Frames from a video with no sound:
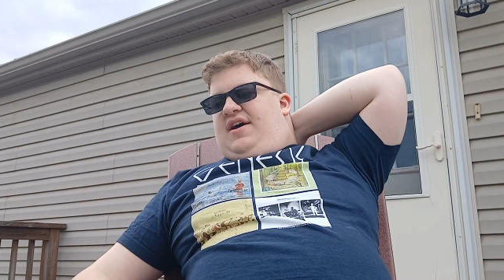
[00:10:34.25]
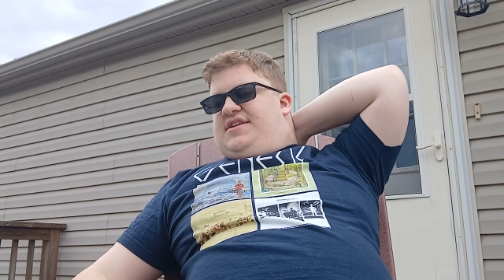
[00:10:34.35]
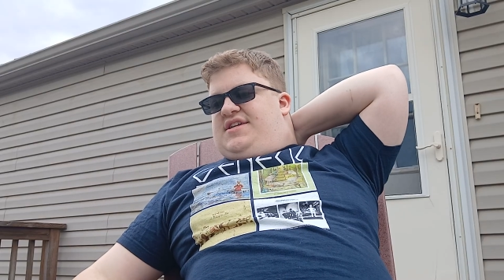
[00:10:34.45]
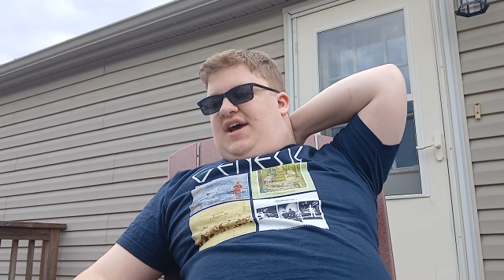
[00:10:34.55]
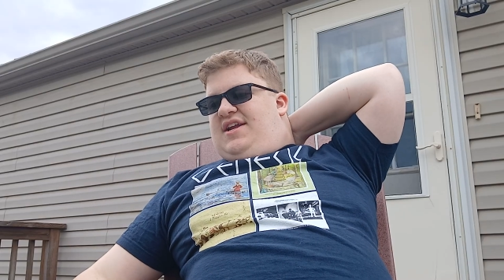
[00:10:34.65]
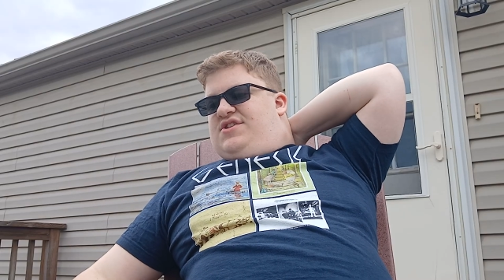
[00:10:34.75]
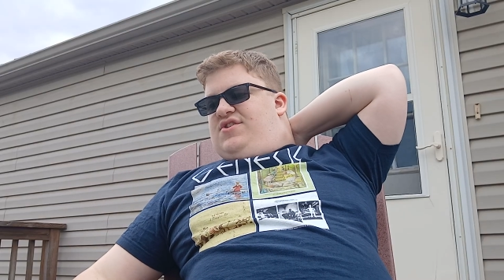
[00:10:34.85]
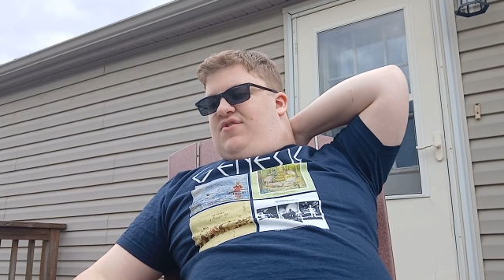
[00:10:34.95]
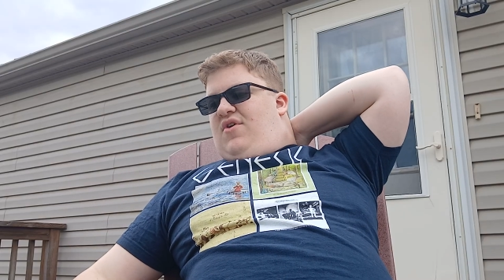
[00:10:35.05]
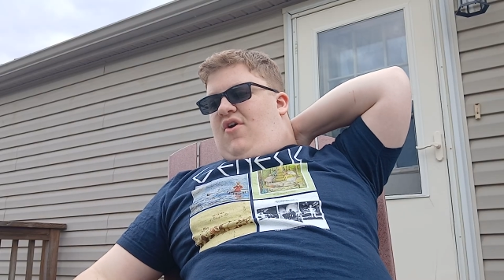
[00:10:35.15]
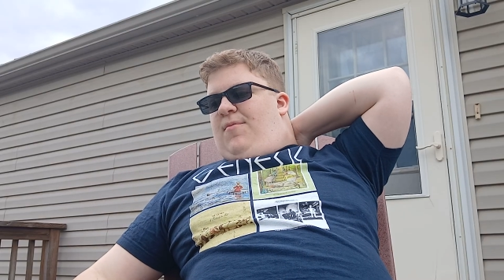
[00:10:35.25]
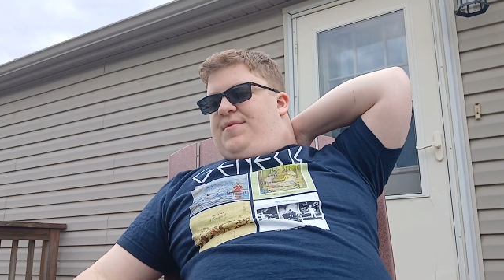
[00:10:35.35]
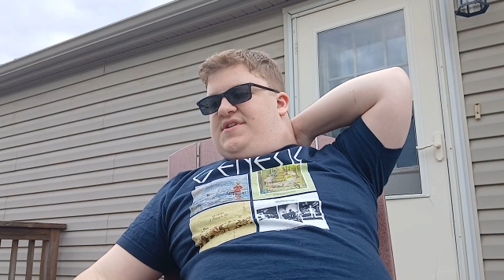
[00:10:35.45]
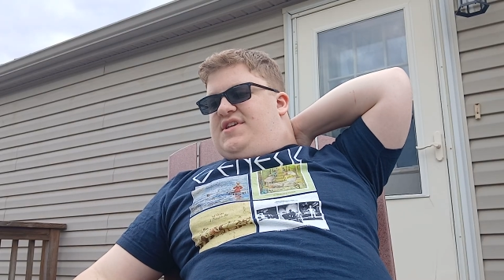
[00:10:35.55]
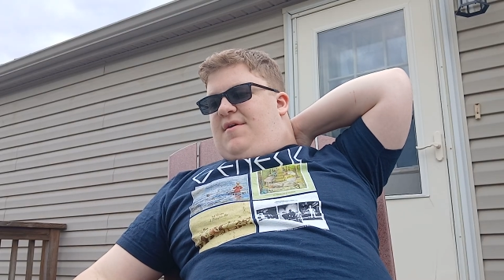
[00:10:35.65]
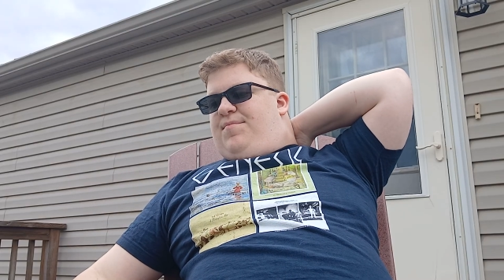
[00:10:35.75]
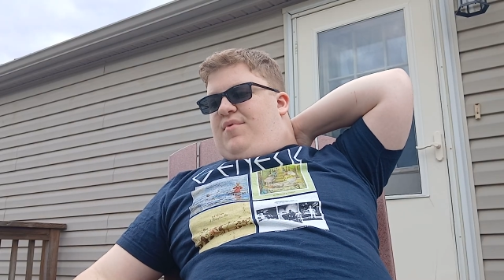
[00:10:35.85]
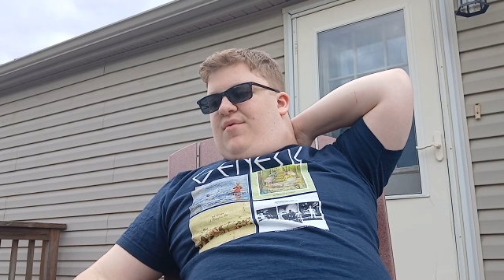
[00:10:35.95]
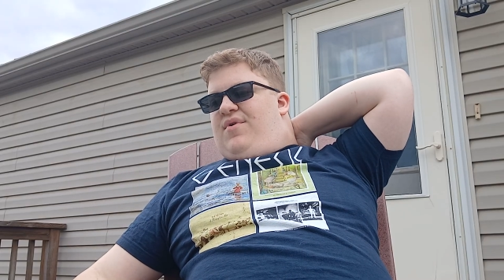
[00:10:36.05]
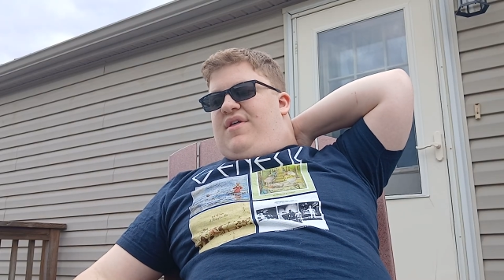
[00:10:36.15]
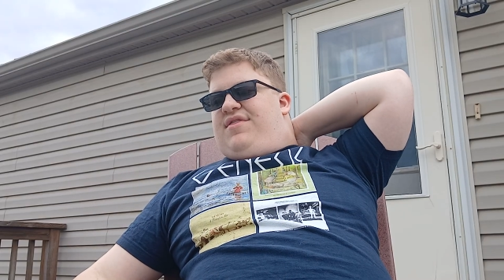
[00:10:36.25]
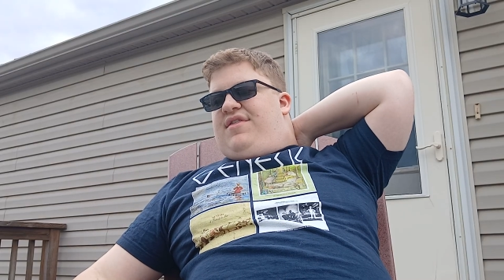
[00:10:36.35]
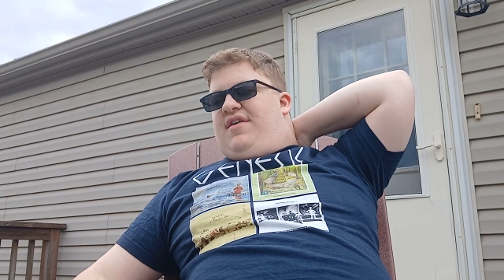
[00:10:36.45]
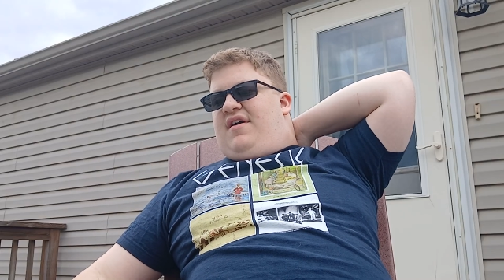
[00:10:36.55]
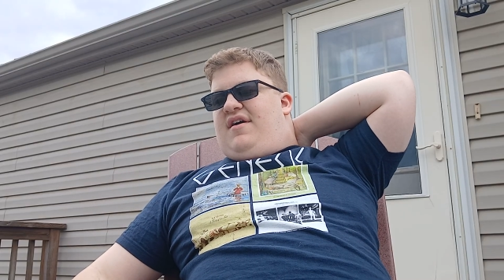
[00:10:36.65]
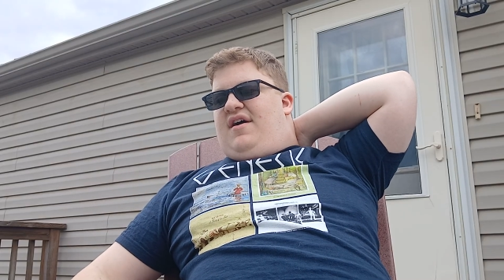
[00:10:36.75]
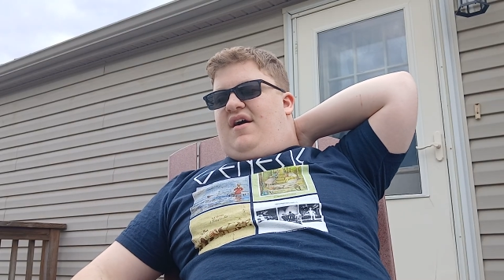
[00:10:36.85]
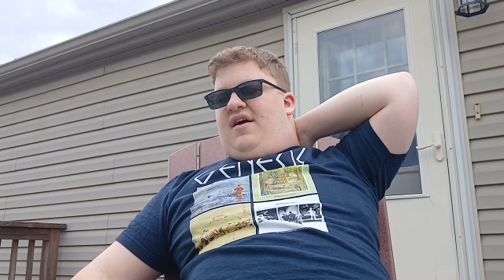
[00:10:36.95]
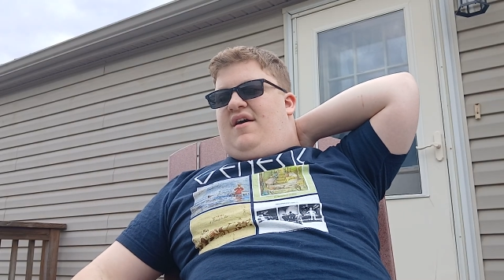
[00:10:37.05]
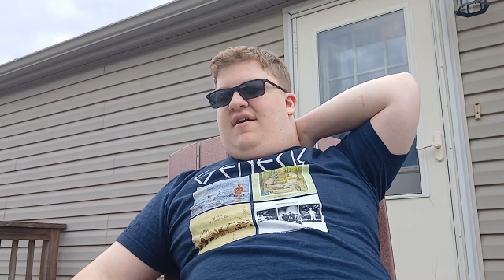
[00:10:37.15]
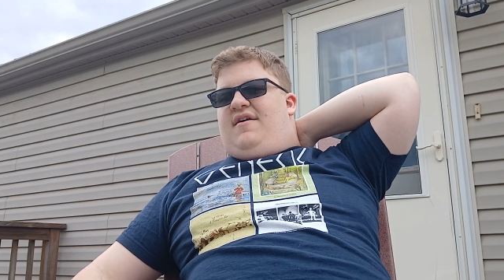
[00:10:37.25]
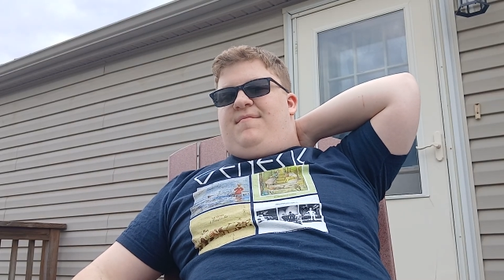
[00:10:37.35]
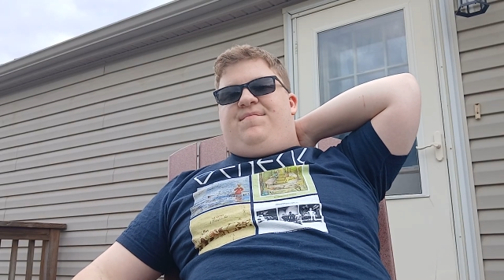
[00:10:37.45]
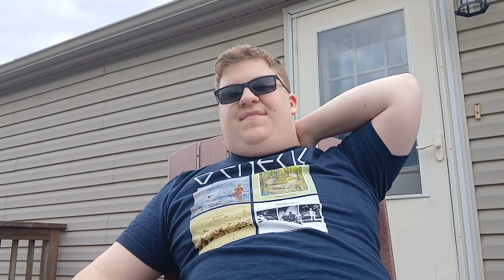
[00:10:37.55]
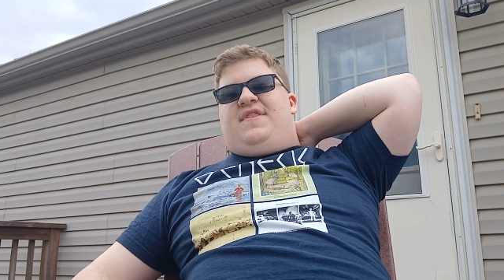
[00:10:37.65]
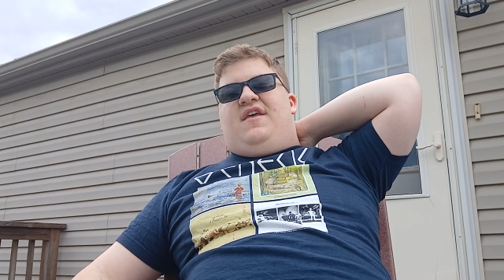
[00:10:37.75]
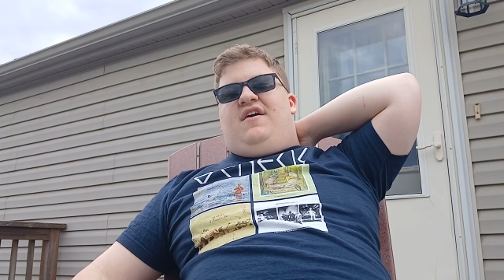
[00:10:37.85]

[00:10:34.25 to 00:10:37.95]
Side two opens up with, I'm